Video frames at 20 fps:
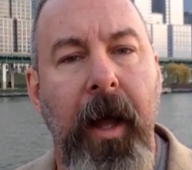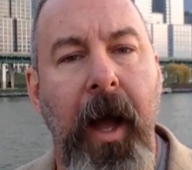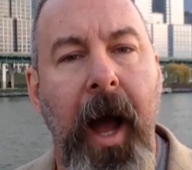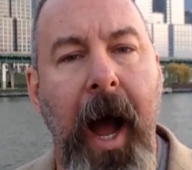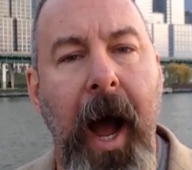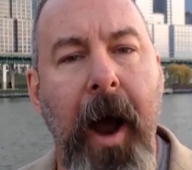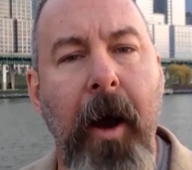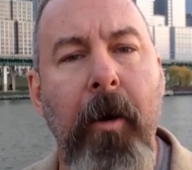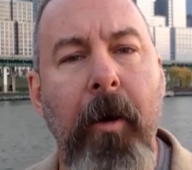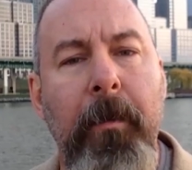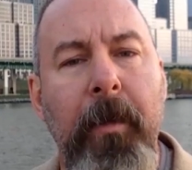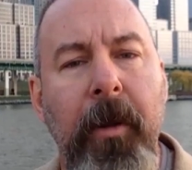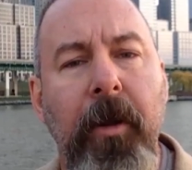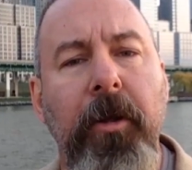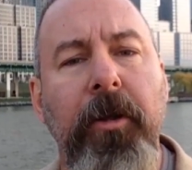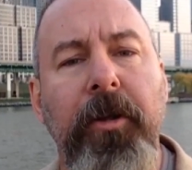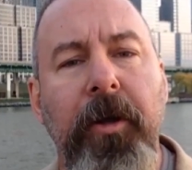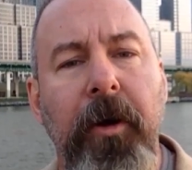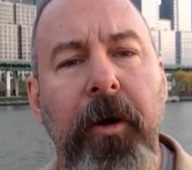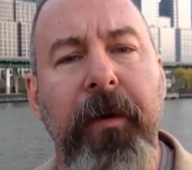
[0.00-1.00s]
Our
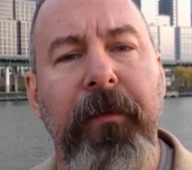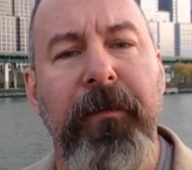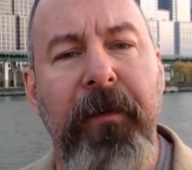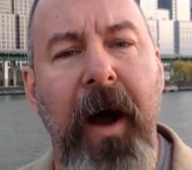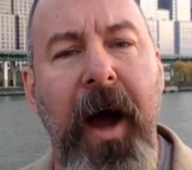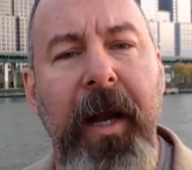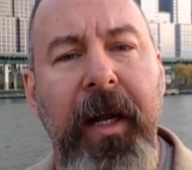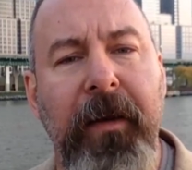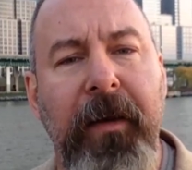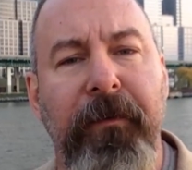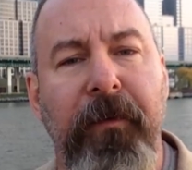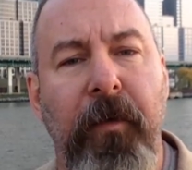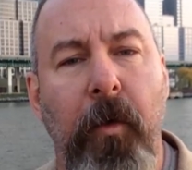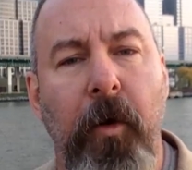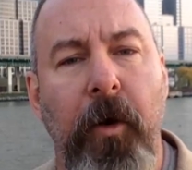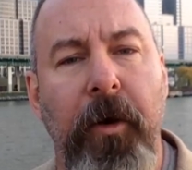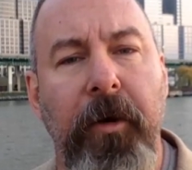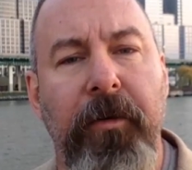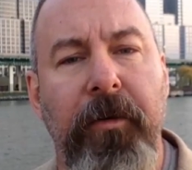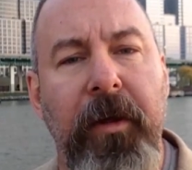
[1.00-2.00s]
military fighting
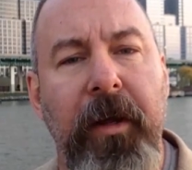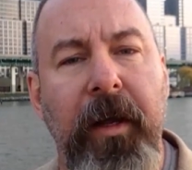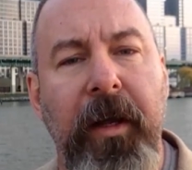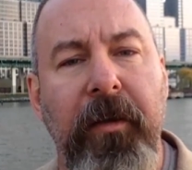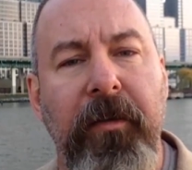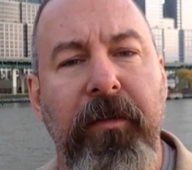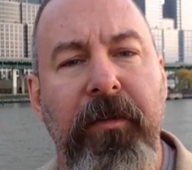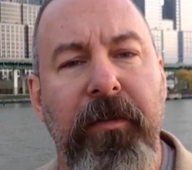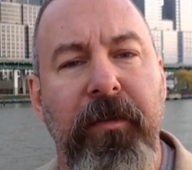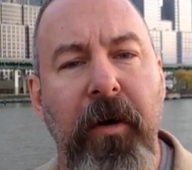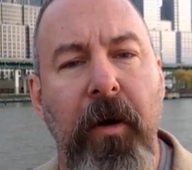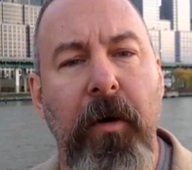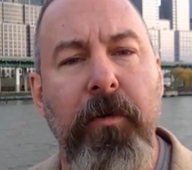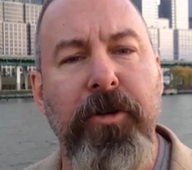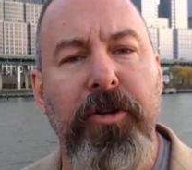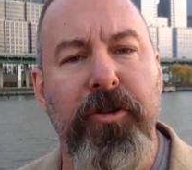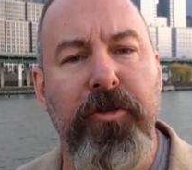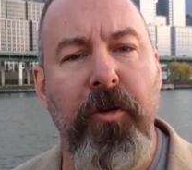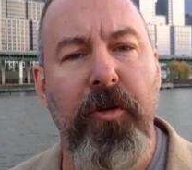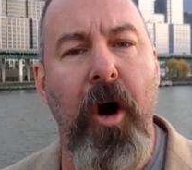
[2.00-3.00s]
force is so
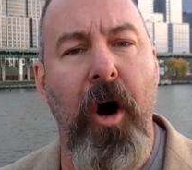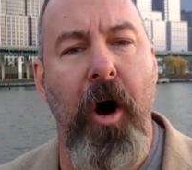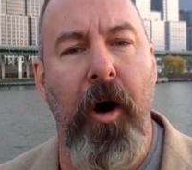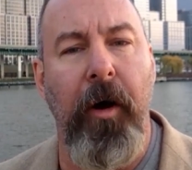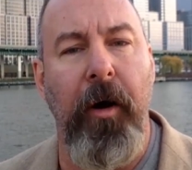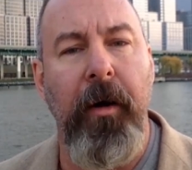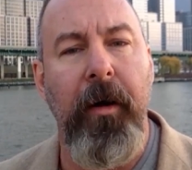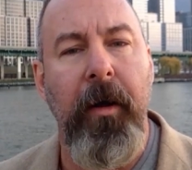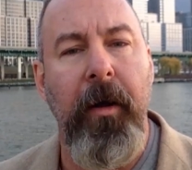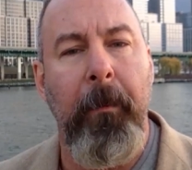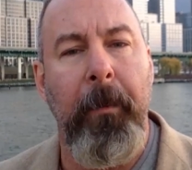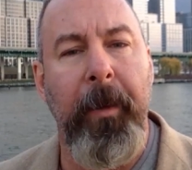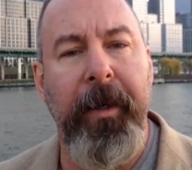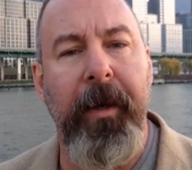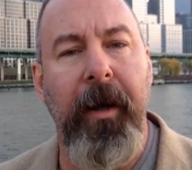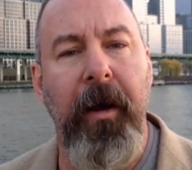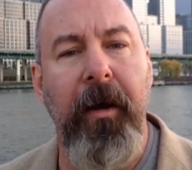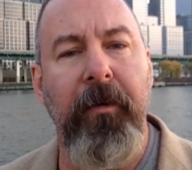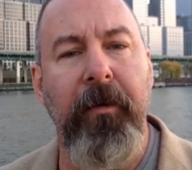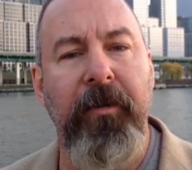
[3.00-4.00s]
strong
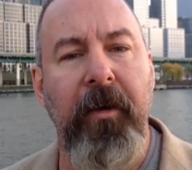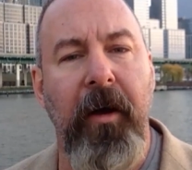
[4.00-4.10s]
because